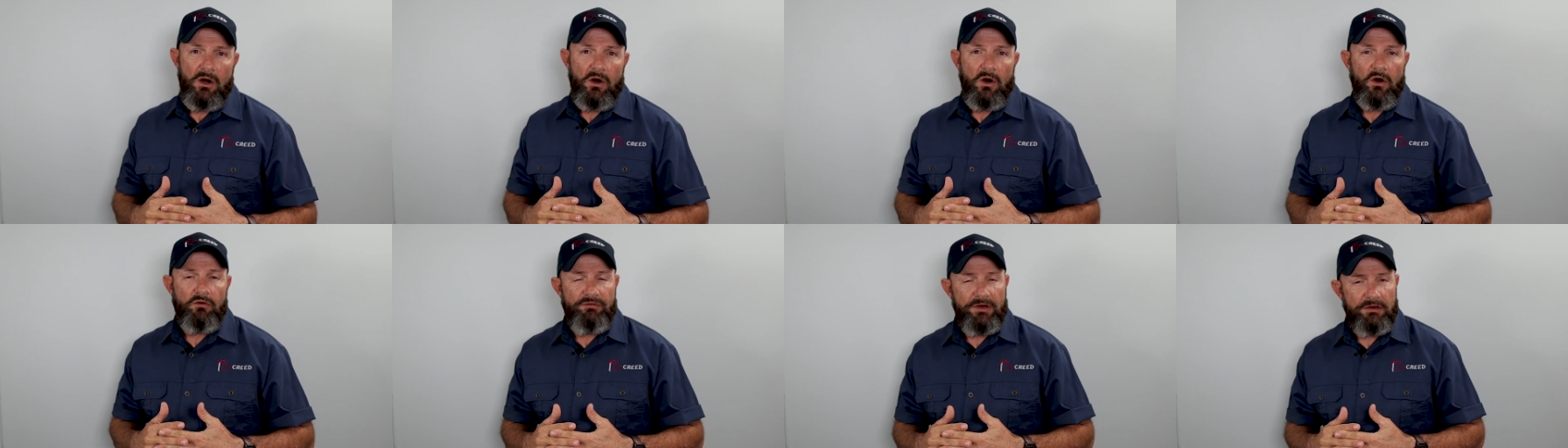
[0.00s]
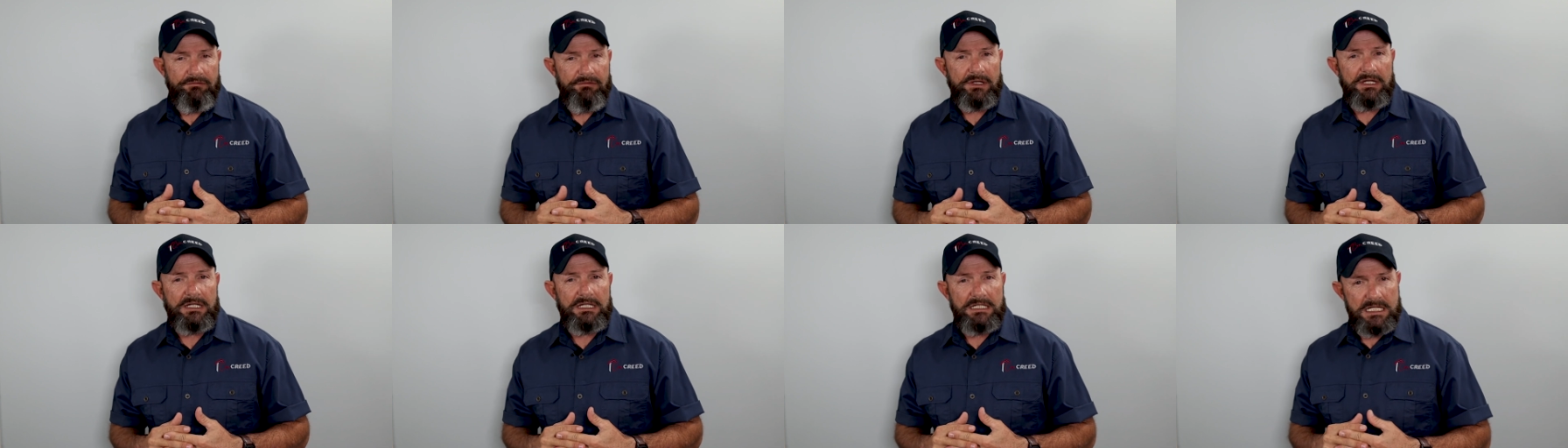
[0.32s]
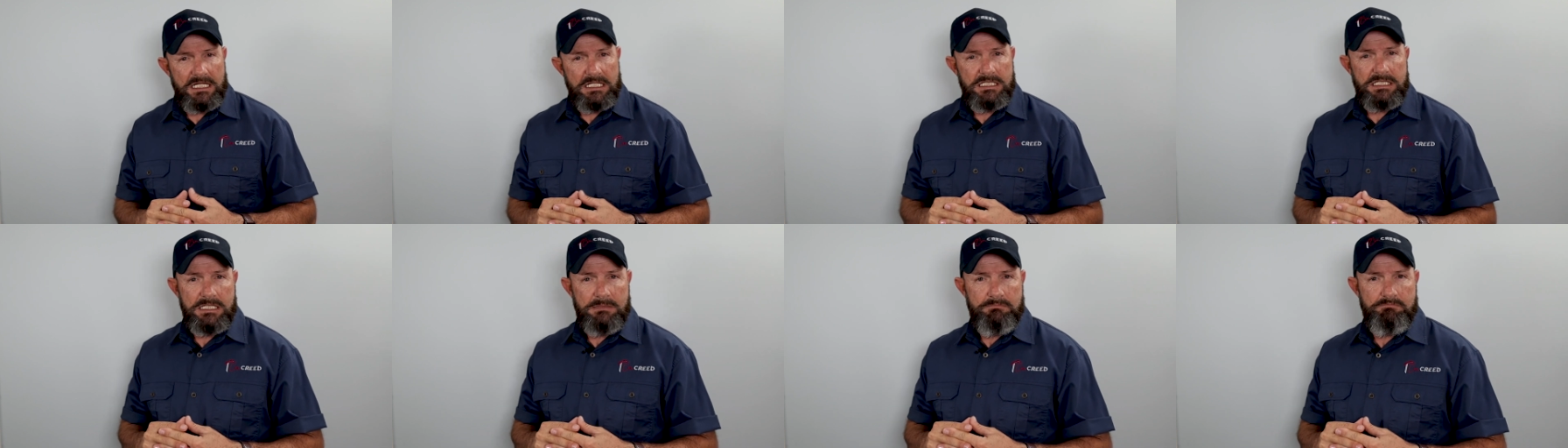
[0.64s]
of having a
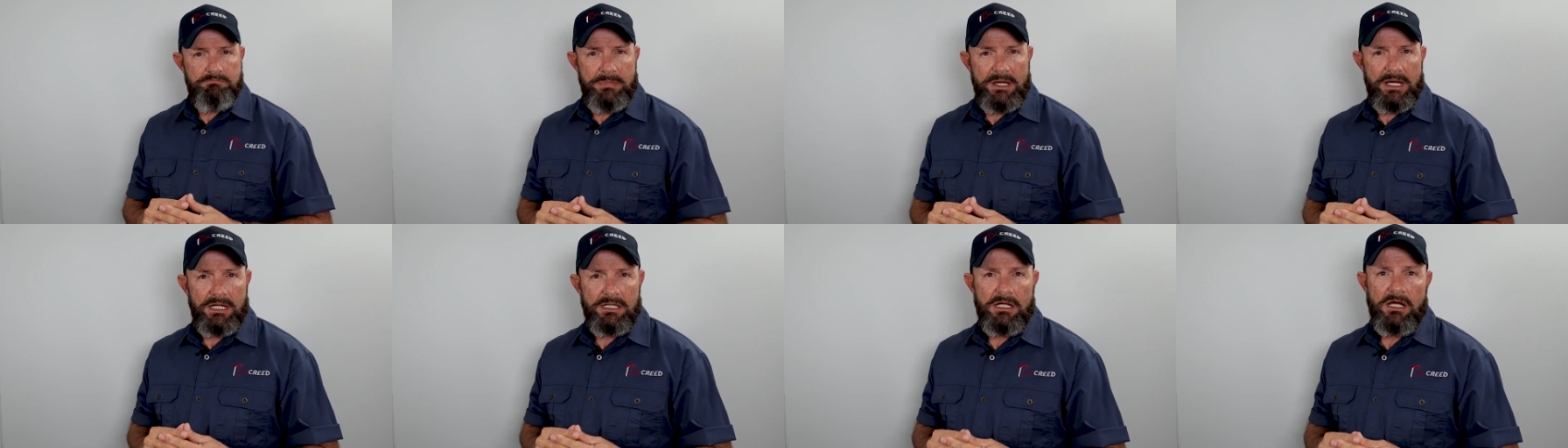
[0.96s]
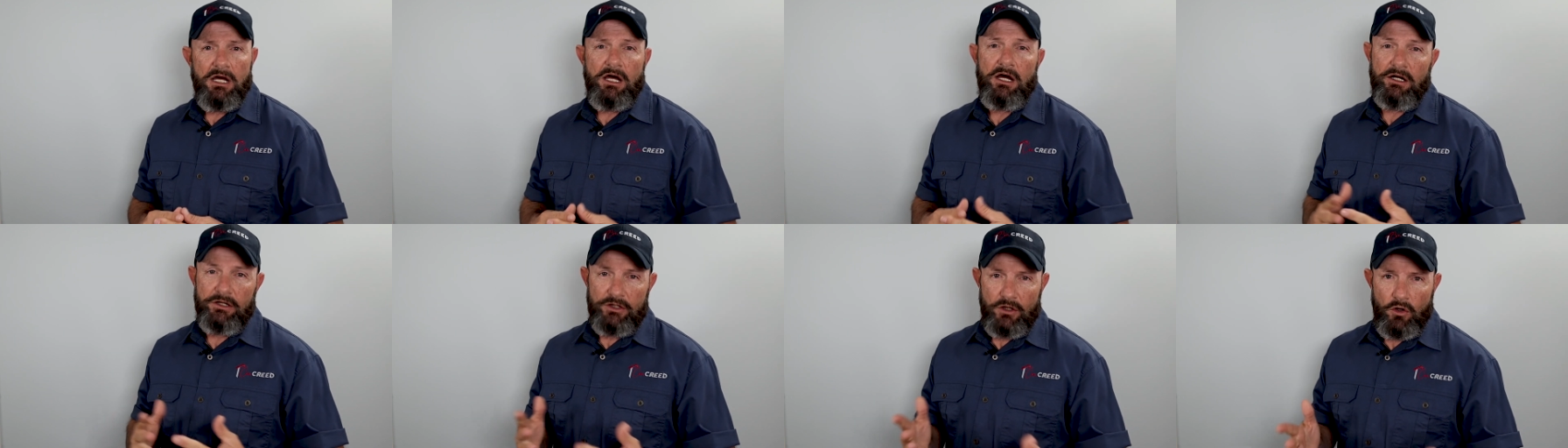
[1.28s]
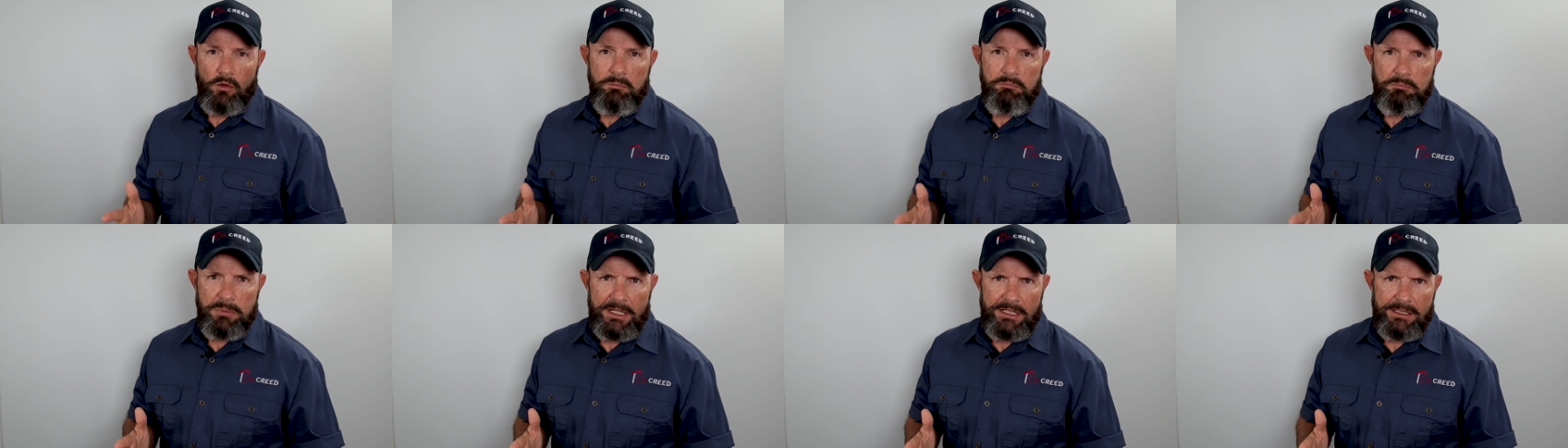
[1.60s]
less impact on
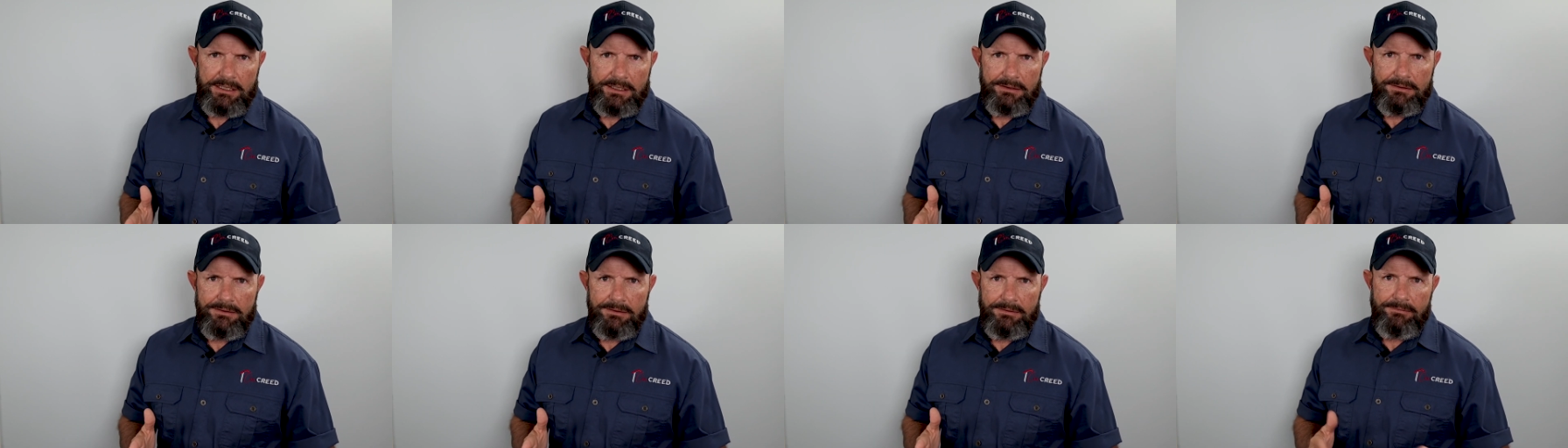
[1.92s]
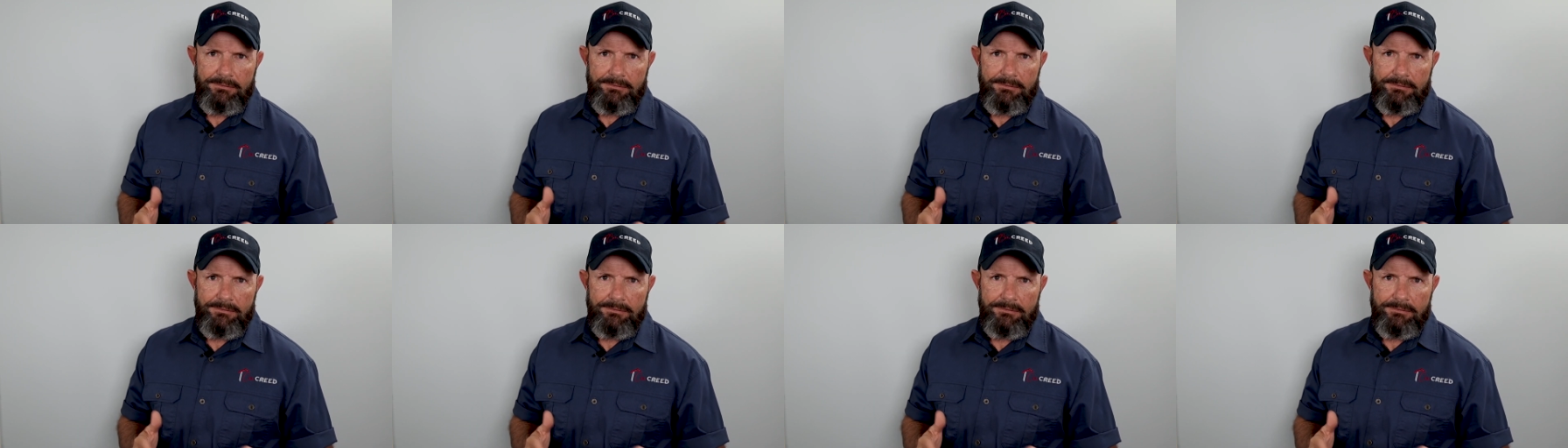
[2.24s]
our planet.